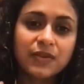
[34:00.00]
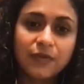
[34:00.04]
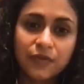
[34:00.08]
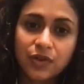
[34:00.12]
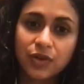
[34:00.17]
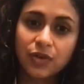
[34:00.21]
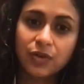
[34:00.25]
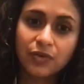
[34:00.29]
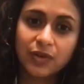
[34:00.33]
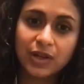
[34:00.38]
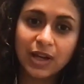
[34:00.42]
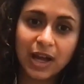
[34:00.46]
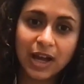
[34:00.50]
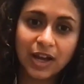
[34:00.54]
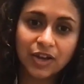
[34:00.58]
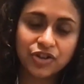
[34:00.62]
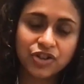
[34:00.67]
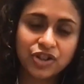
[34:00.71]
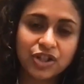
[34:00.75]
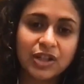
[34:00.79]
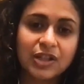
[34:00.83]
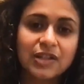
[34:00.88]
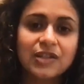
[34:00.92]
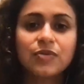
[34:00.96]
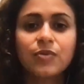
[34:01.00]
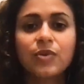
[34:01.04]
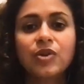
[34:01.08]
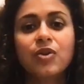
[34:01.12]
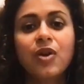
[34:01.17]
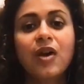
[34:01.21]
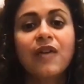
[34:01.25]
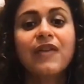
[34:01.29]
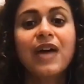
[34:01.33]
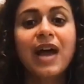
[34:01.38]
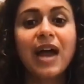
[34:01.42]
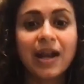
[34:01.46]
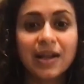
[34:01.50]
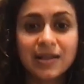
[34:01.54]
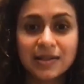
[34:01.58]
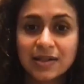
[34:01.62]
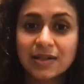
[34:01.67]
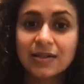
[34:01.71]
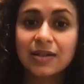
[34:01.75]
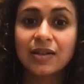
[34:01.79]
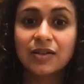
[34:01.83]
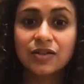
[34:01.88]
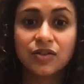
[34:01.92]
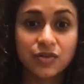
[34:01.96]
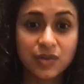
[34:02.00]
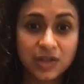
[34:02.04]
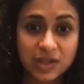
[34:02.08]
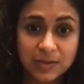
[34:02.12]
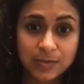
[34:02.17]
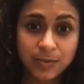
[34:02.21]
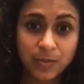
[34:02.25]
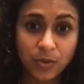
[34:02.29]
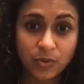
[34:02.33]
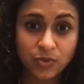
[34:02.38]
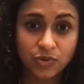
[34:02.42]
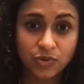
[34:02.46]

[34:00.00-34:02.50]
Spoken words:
from severe reactions when you have accidental